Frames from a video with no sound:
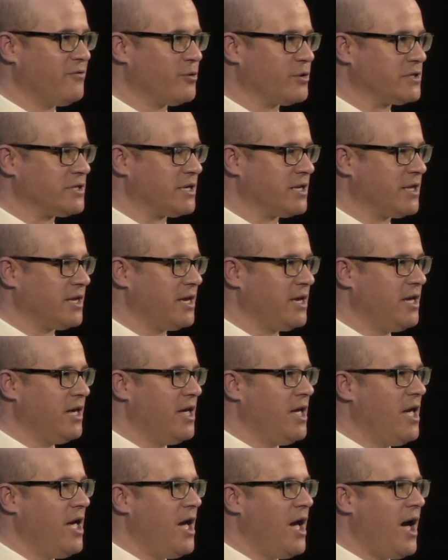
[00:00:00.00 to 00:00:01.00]
fortunately.
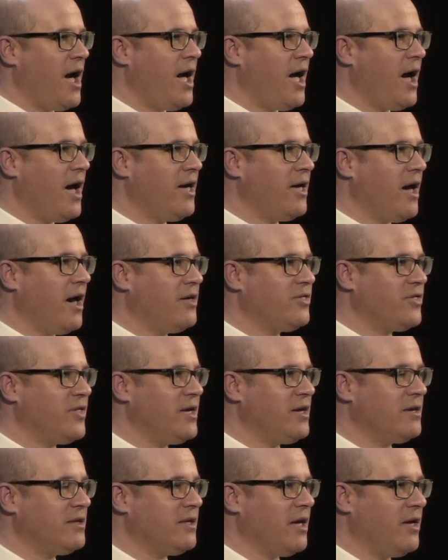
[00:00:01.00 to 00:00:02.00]
I
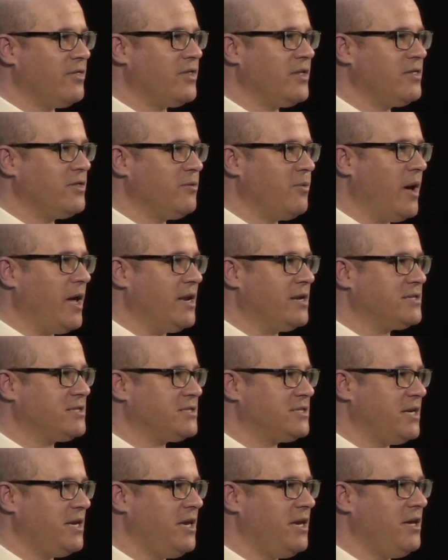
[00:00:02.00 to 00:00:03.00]
think the way
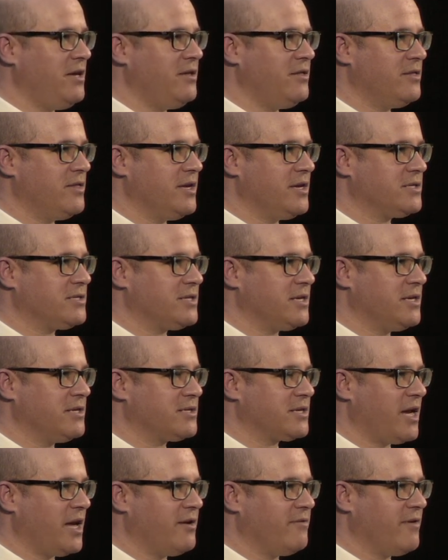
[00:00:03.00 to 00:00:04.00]
to see this
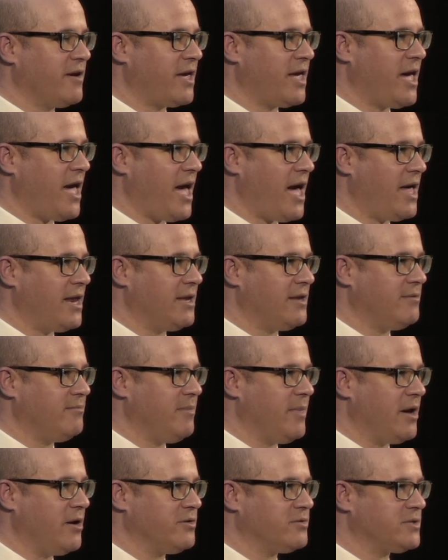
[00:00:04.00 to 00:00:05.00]
is kind of a cat
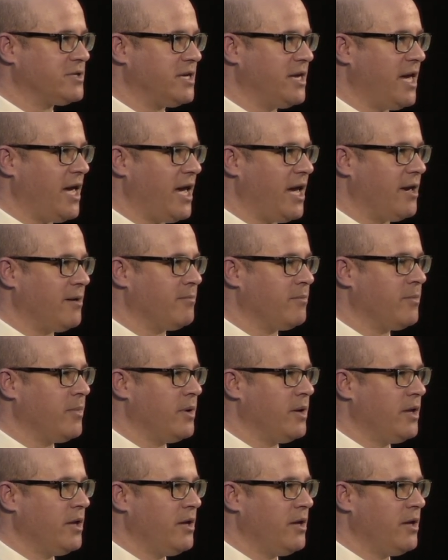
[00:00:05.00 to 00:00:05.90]
and mouse game.